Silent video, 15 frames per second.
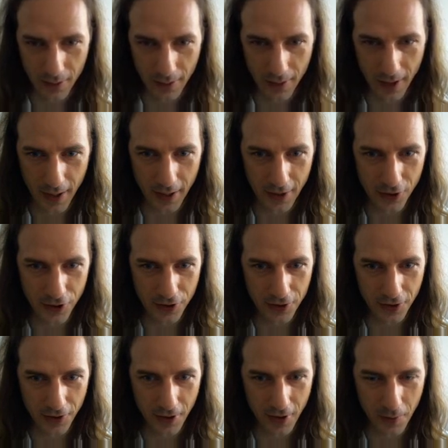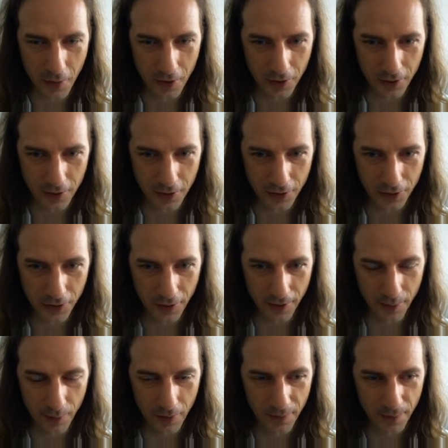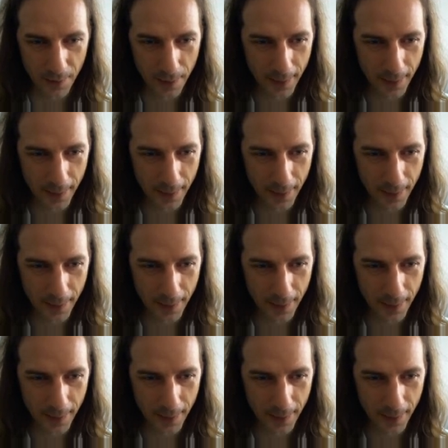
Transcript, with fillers: yeah, just turn them on. Don't turn them off.